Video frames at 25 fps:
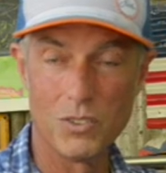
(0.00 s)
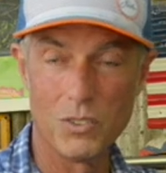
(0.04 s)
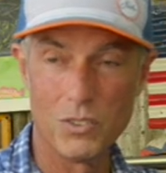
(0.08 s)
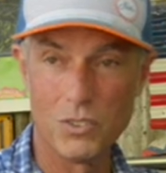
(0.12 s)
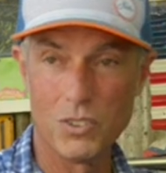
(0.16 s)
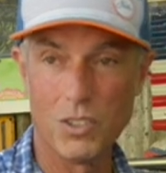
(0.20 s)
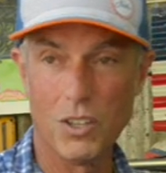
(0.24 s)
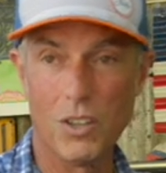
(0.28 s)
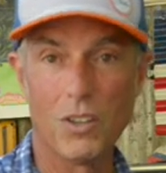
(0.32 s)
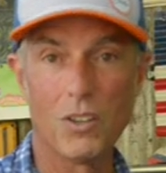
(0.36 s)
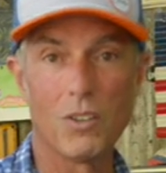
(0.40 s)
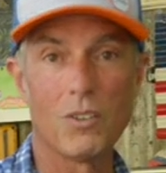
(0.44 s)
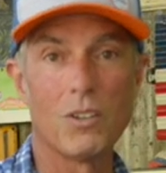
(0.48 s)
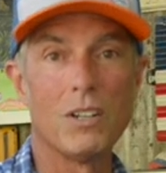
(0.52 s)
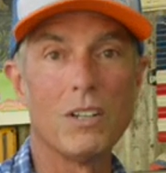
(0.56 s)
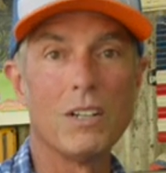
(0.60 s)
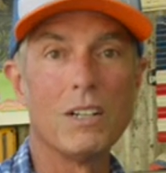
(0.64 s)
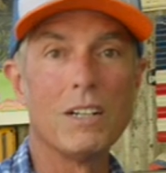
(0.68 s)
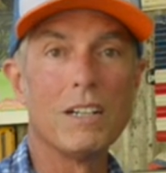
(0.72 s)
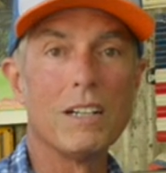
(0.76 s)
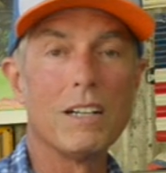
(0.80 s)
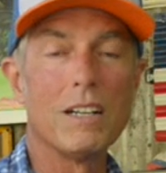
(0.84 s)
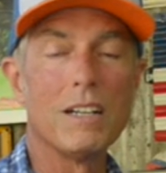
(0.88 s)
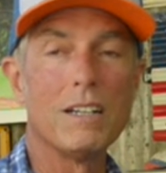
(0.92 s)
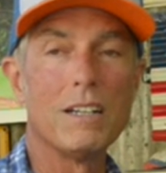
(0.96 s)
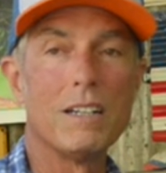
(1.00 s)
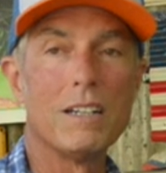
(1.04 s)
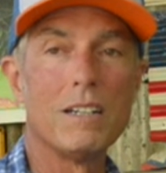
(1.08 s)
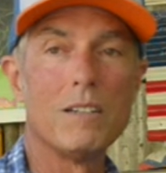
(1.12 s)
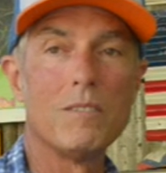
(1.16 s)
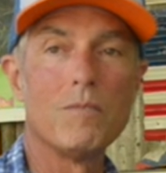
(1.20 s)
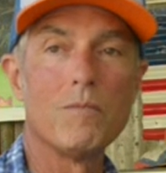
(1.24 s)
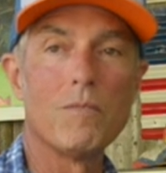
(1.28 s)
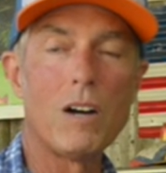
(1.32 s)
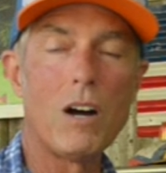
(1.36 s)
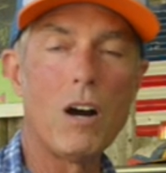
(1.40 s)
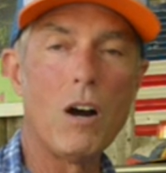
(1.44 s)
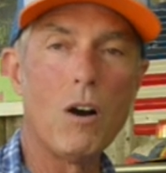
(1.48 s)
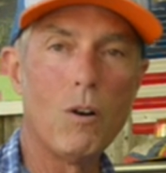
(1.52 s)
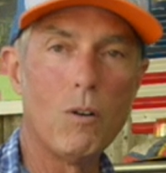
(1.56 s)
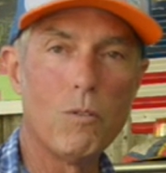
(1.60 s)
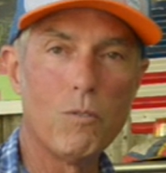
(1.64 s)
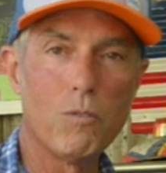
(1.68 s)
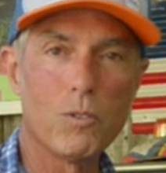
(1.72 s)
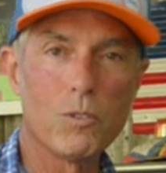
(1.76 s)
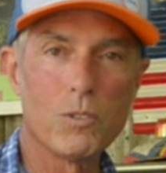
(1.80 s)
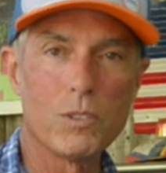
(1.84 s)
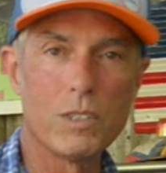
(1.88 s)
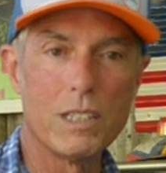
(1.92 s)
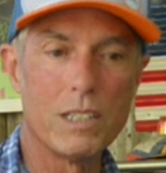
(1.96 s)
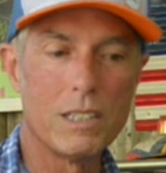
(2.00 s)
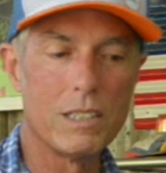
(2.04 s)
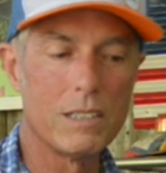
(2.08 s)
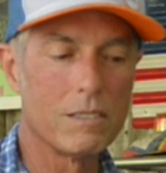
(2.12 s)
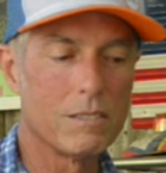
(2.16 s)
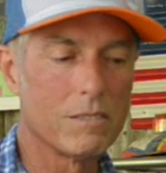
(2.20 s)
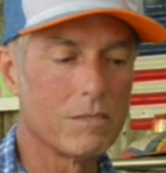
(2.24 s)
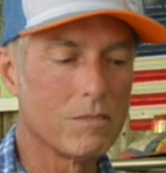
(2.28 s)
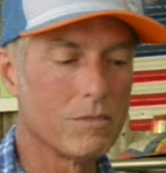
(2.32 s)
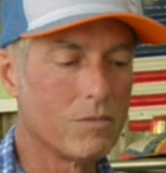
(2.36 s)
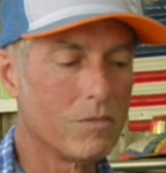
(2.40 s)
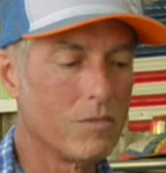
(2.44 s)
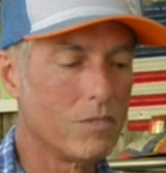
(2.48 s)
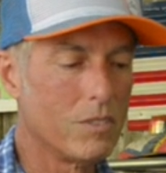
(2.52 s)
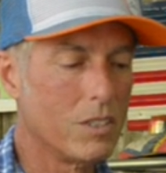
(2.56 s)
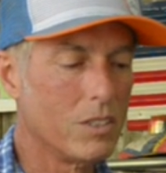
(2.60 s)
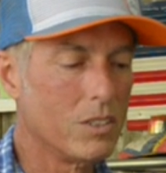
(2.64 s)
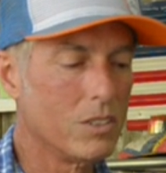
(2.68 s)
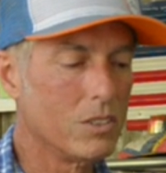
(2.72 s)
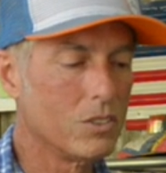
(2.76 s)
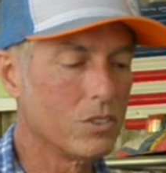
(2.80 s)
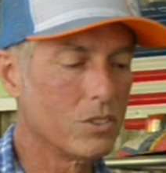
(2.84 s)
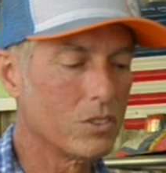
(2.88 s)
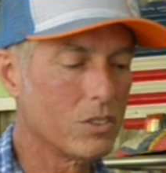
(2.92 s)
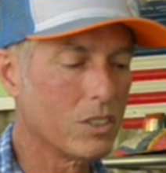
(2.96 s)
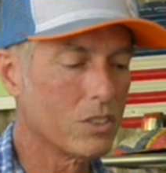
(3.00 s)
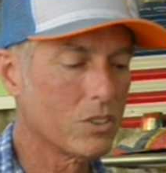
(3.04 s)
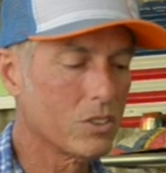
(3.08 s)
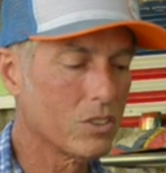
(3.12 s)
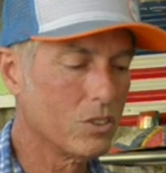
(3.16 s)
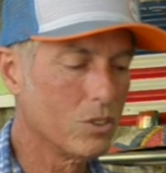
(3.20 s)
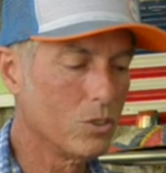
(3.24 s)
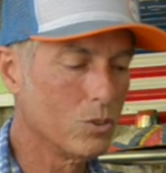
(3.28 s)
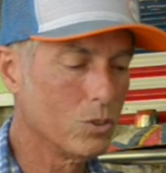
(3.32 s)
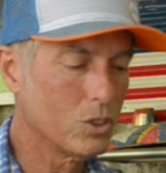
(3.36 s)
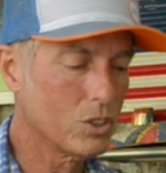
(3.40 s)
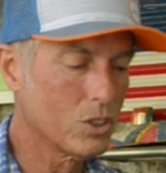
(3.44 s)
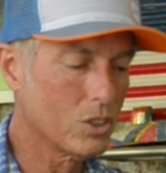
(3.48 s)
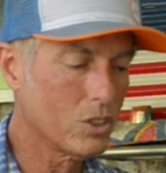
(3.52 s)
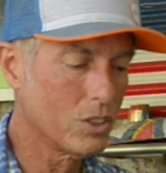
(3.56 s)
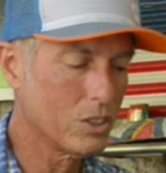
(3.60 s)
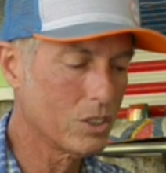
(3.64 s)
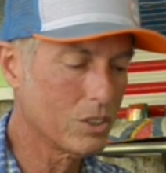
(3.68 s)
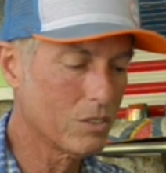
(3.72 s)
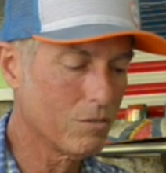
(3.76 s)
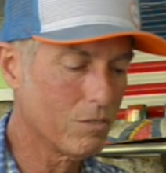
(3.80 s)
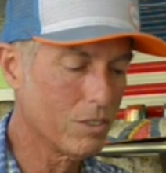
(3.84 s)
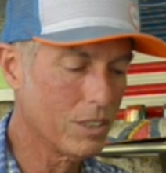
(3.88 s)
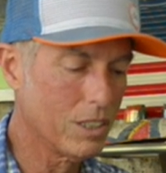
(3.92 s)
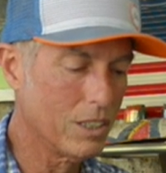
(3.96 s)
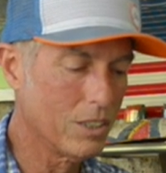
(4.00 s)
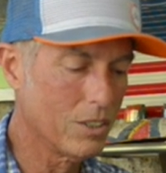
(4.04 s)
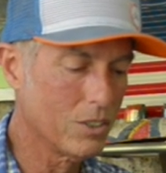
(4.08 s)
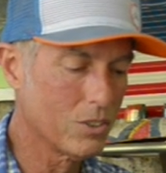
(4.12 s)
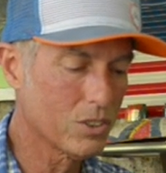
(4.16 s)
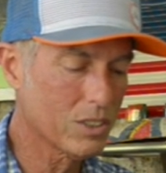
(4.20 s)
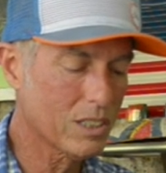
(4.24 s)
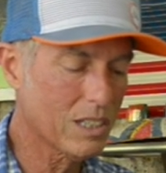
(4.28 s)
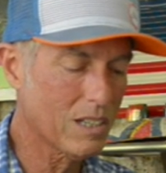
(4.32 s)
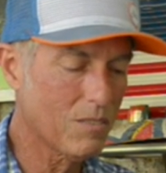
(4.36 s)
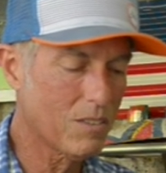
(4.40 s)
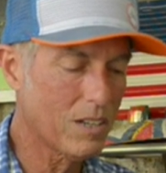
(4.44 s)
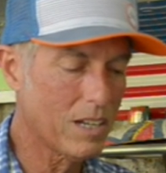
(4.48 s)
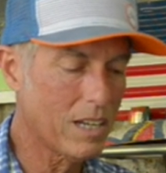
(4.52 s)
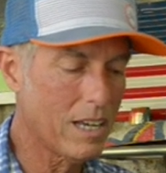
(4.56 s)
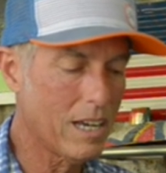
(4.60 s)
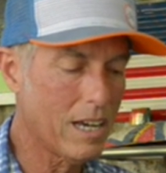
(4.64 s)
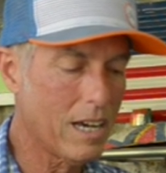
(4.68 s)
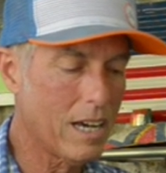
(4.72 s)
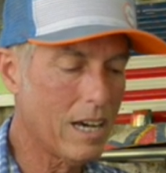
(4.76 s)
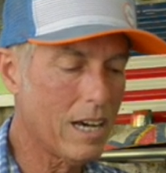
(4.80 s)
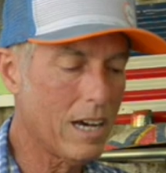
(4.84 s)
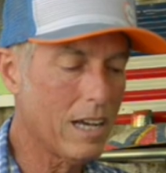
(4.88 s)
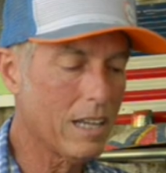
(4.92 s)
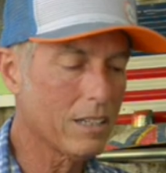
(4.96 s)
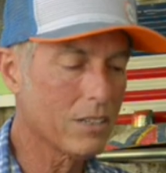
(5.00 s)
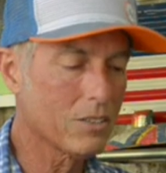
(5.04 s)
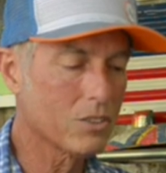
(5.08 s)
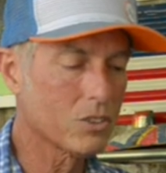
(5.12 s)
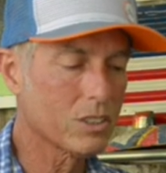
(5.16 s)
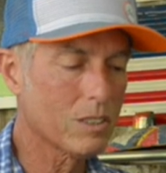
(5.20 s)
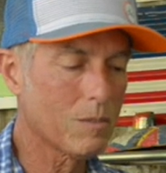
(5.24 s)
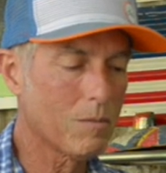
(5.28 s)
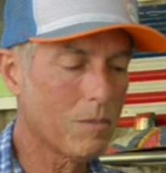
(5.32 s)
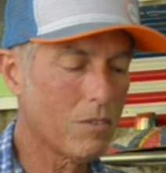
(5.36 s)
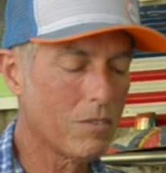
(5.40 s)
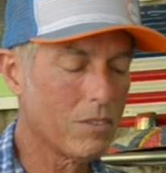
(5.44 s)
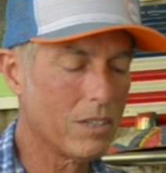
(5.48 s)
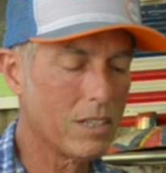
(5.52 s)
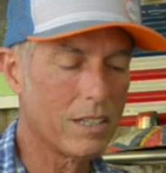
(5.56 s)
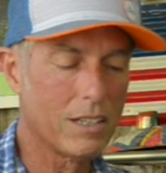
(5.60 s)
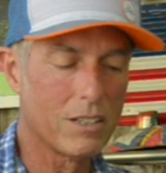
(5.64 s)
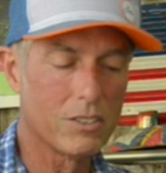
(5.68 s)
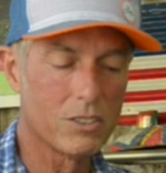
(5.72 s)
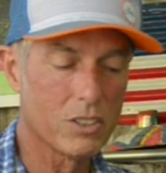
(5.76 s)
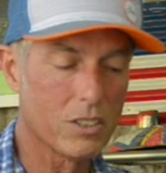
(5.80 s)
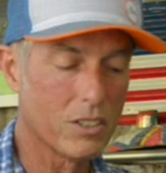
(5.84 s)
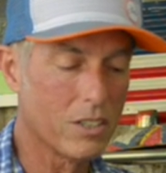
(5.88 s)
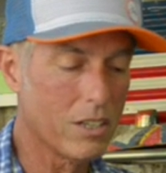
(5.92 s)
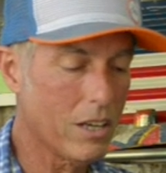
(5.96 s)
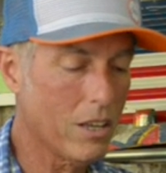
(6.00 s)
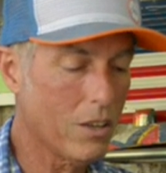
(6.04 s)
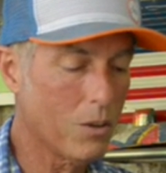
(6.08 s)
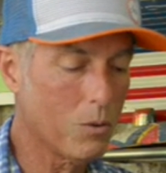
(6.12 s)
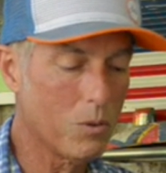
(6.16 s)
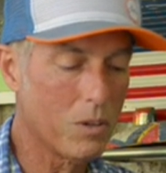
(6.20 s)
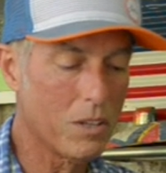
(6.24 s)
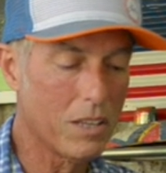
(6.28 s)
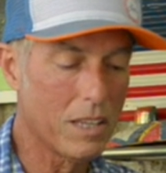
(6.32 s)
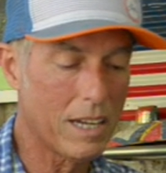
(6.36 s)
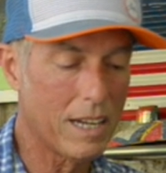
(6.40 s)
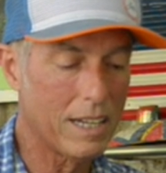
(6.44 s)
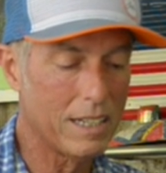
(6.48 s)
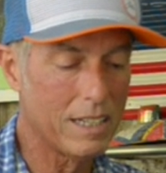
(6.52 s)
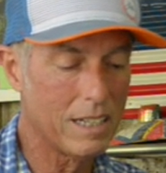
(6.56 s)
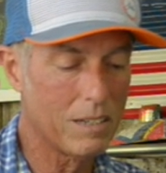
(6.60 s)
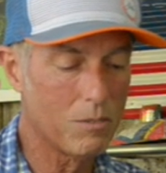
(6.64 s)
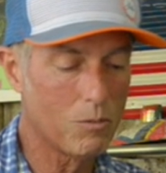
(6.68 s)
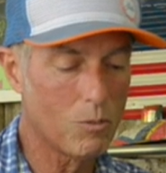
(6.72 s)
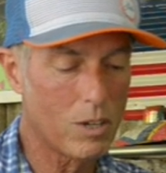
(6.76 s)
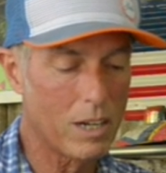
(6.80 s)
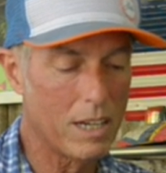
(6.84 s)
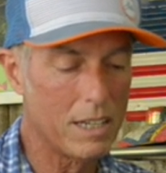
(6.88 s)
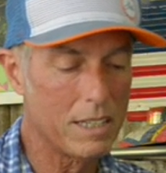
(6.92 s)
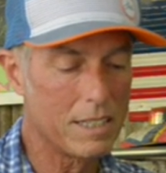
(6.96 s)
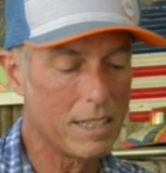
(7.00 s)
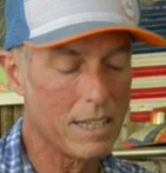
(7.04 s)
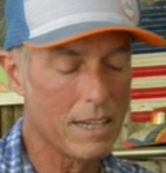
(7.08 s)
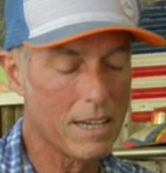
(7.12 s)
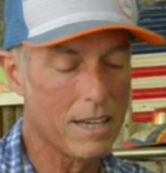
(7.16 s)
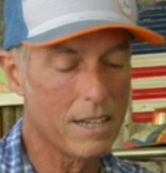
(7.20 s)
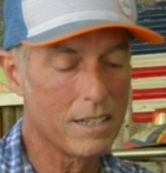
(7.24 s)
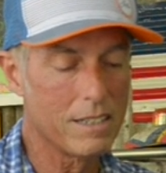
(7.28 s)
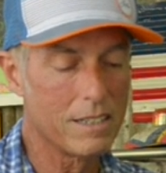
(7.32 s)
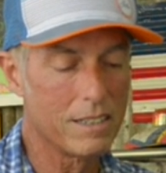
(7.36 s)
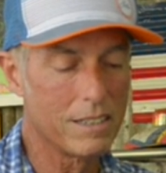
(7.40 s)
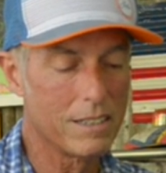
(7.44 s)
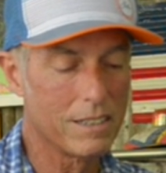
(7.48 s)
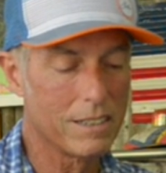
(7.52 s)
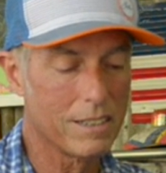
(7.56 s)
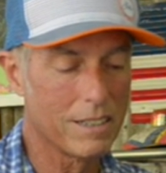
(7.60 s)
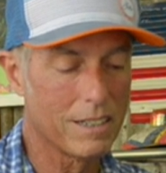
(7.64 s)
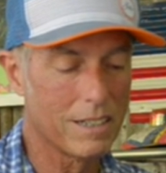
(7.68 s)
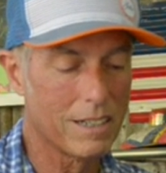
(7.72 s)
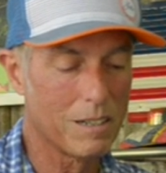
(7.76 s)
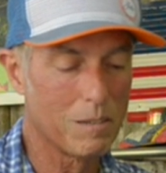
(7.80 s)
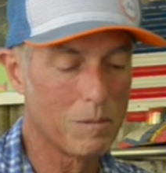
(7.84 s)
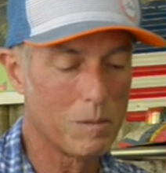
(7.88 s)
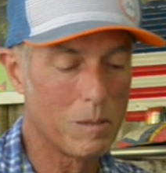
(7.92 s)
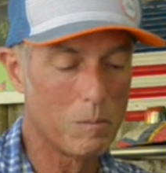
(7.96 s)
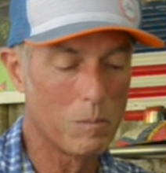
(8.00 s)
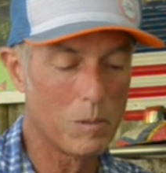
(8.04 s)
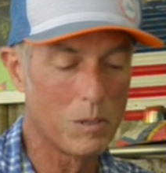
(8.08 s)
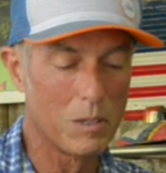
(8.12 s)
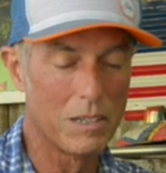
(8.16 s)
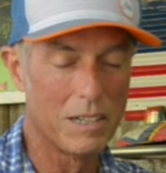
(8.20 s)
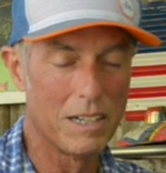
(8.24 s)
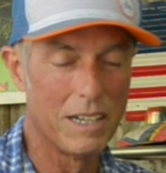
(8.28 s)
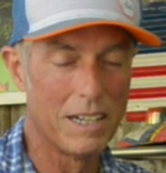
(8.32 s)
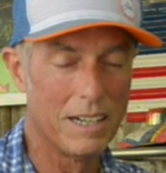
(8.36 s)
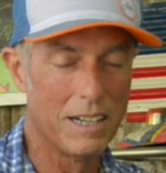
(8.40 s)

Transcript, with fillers: So um, hopefully these this new series of videos coming out, there's some of it, there's another one that I didn't write down here that I remember.